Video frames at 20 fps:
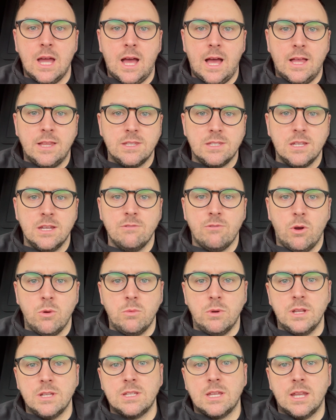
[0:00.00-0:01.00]
and Xero
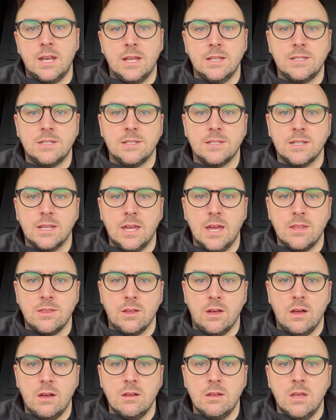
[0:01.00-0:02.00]
when it's connected
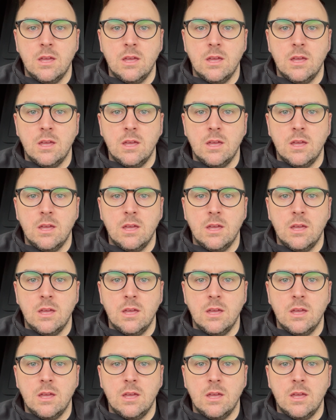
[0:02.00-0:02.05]
together,